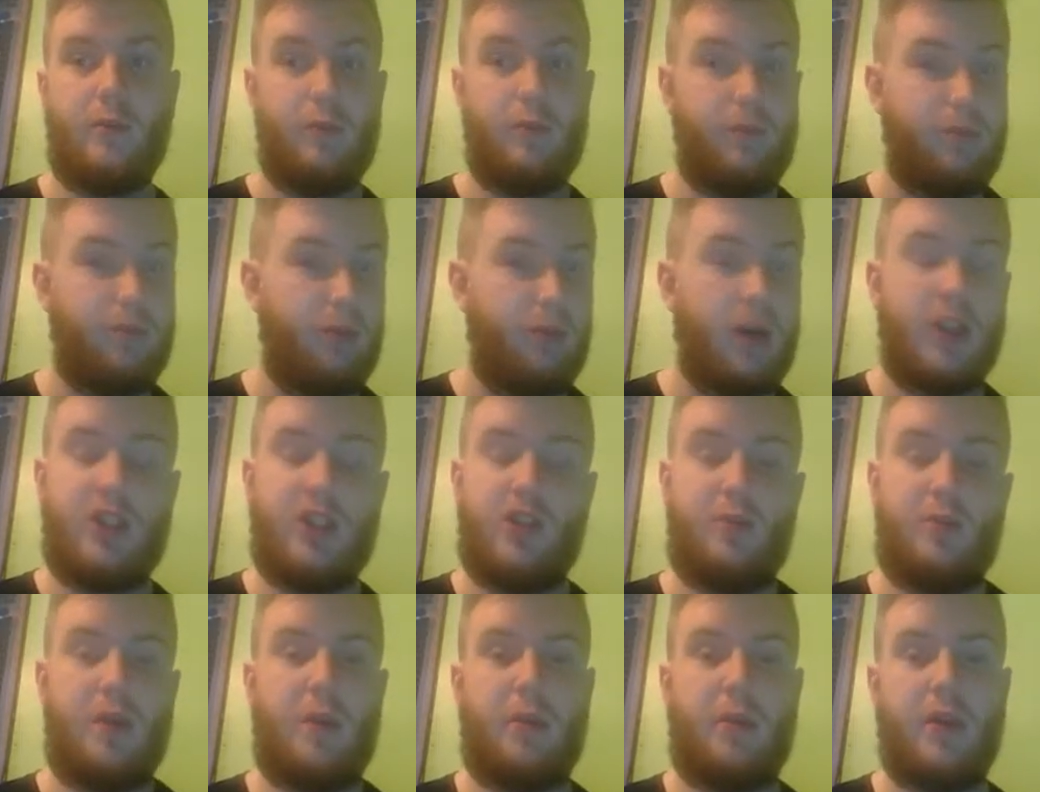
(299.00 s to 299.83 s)

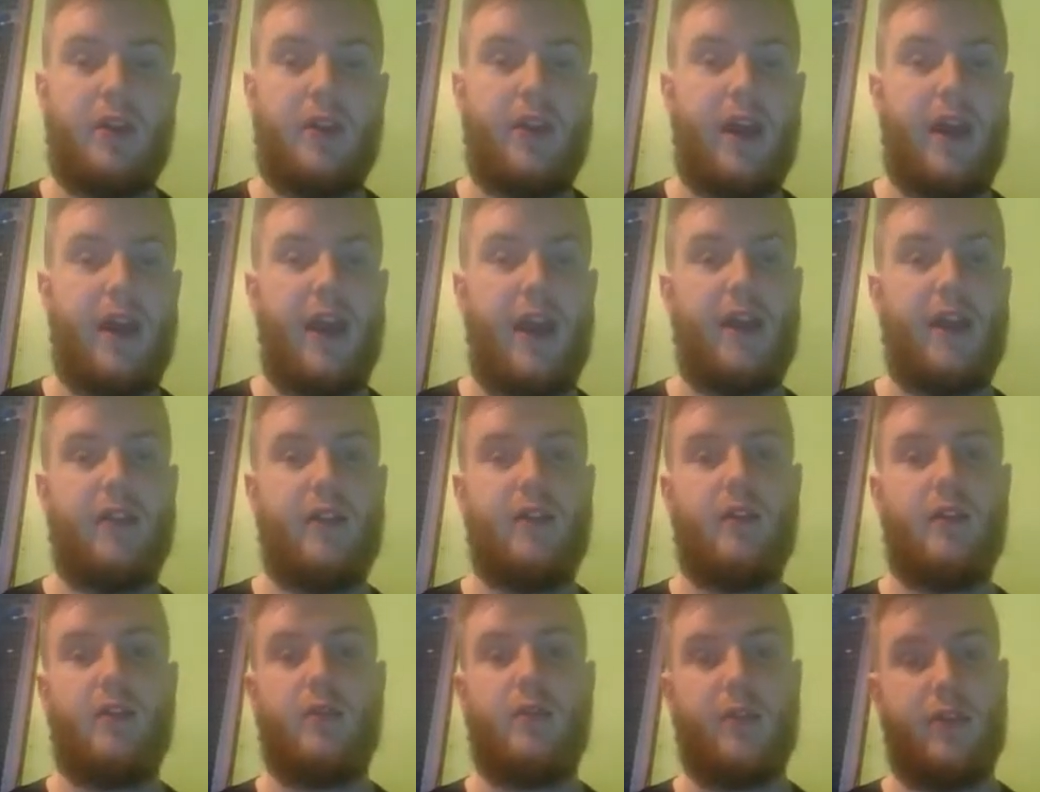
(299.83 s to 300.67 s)
punch people in the
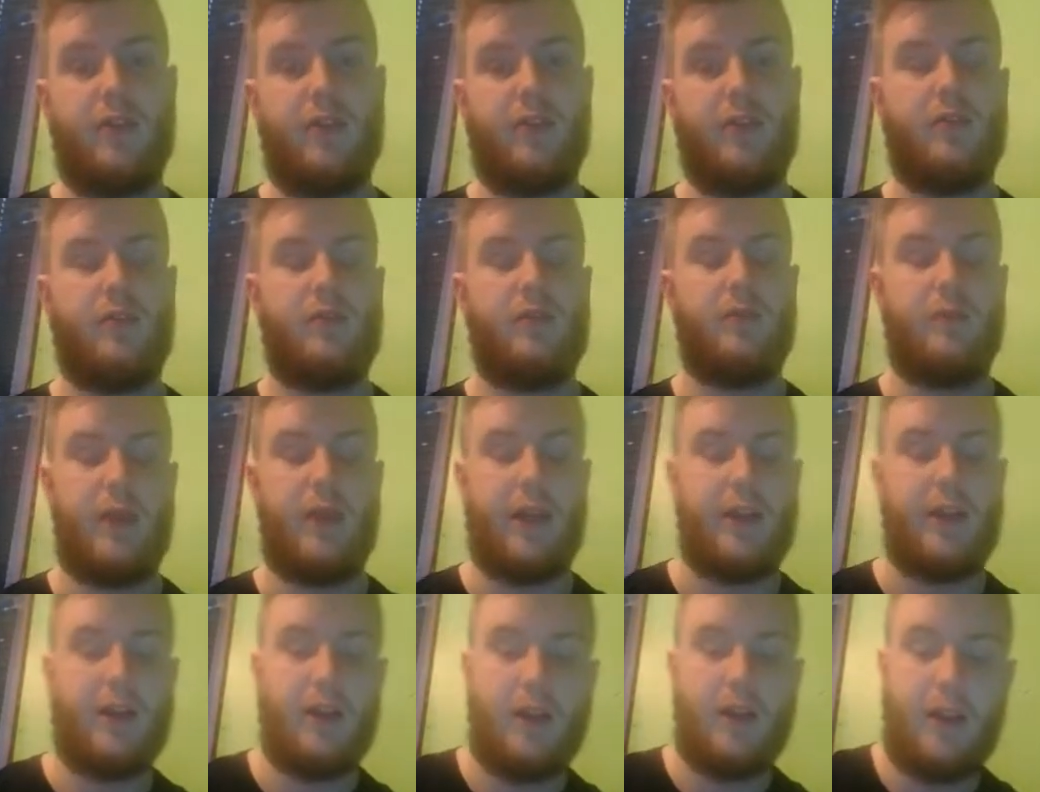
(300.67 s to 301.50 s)
head with
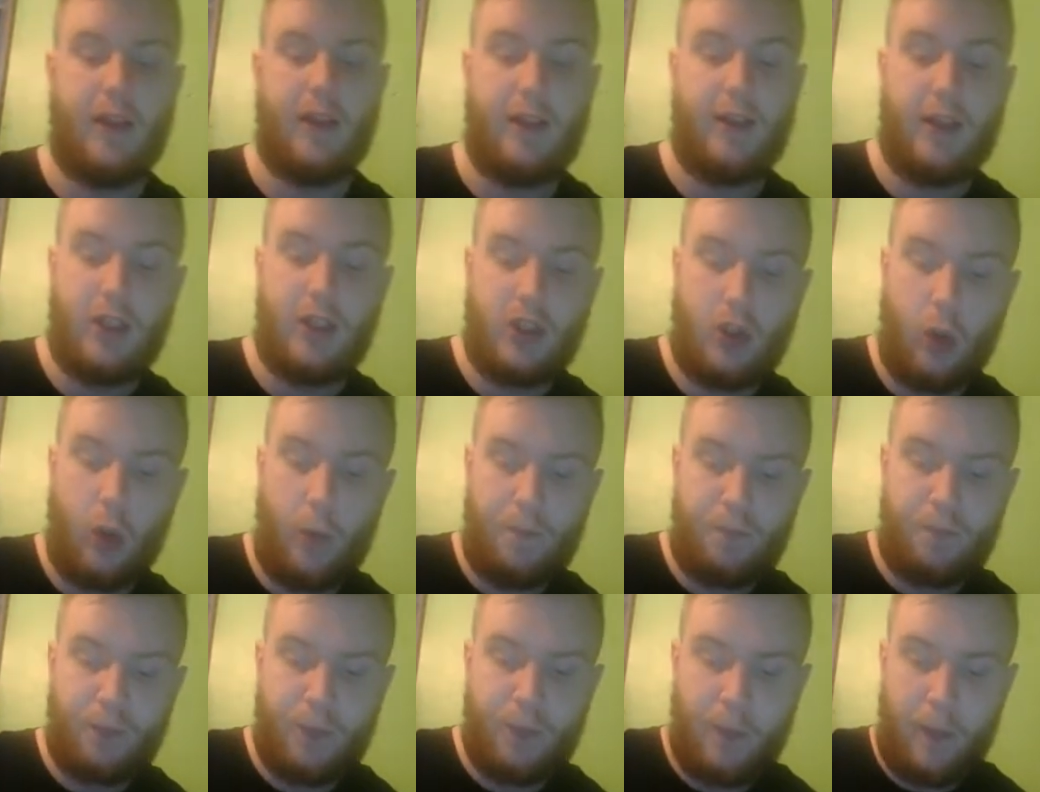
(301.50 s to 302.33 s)
Mega Gallade. So
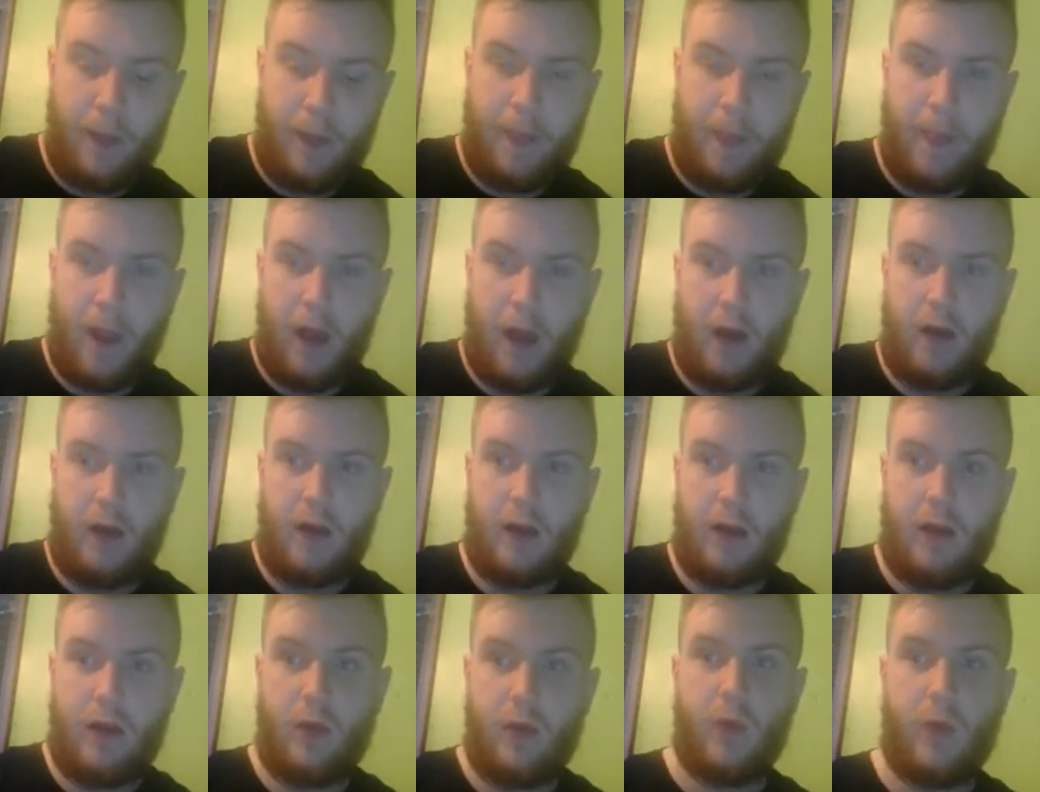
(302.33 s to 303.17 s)

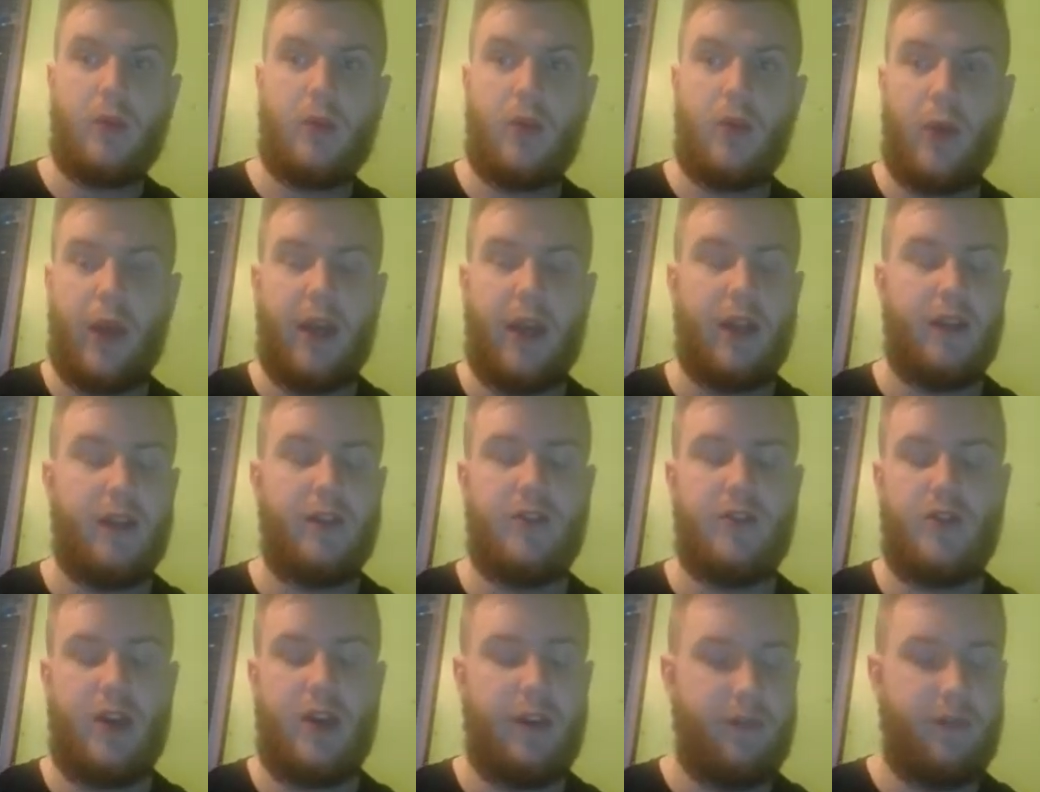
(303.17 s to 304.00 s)
we were quite early
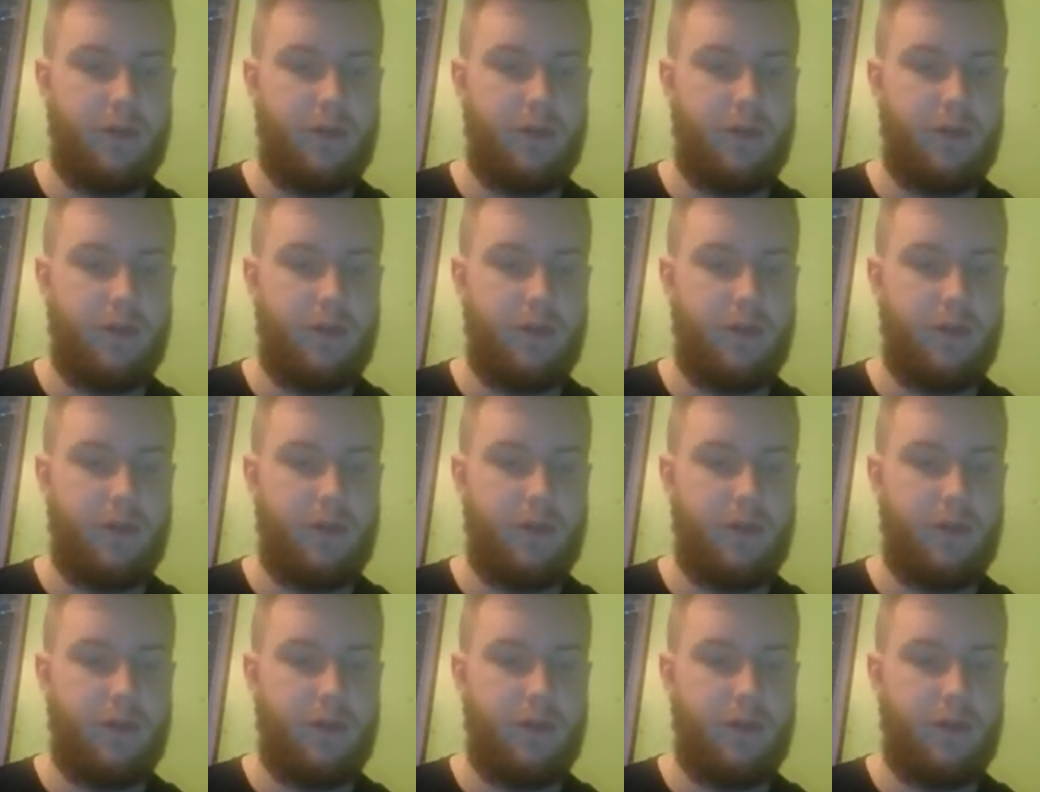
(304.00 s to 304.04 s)
in the draft,